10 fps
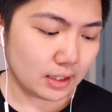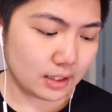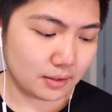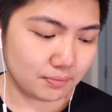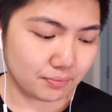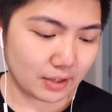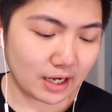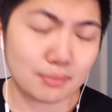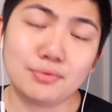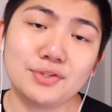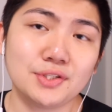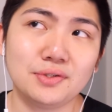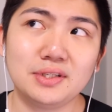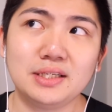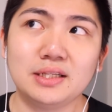I
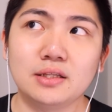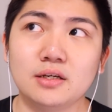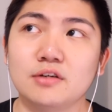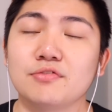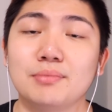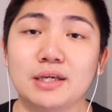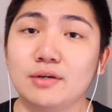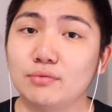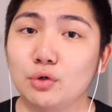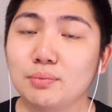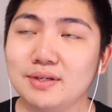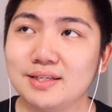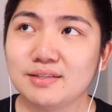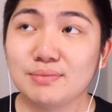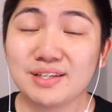personally love making role
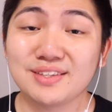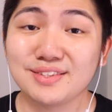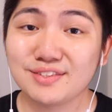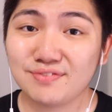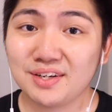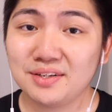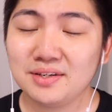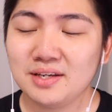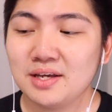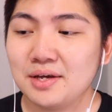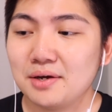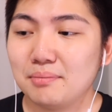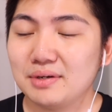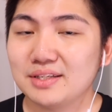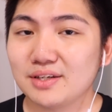plays because it's fun,
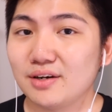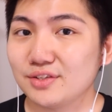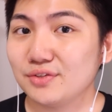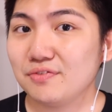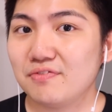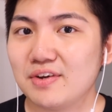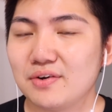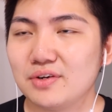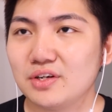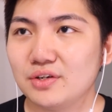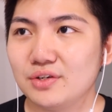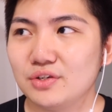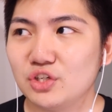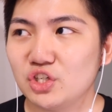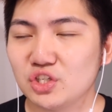but it's also very
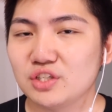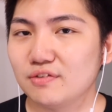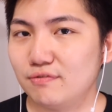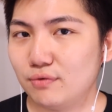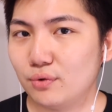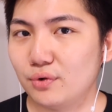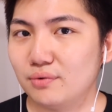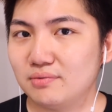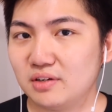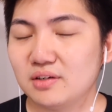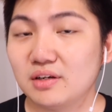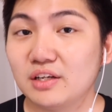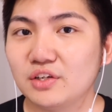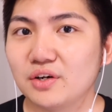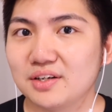good for
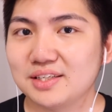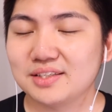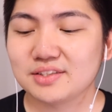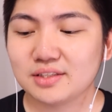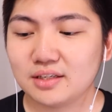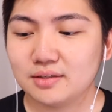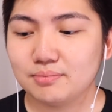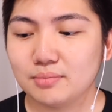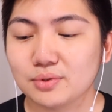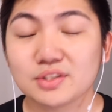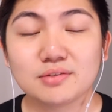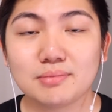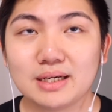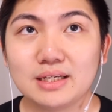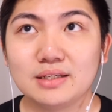your audience. Most of
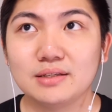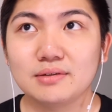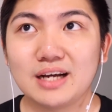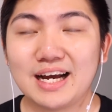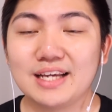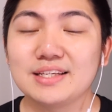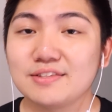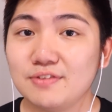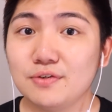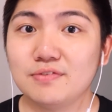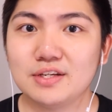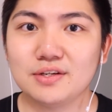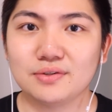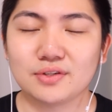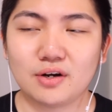my highest view
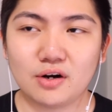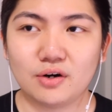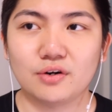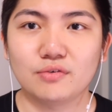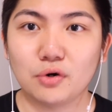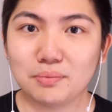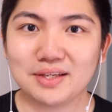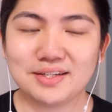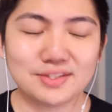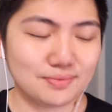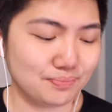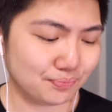videos are role plays.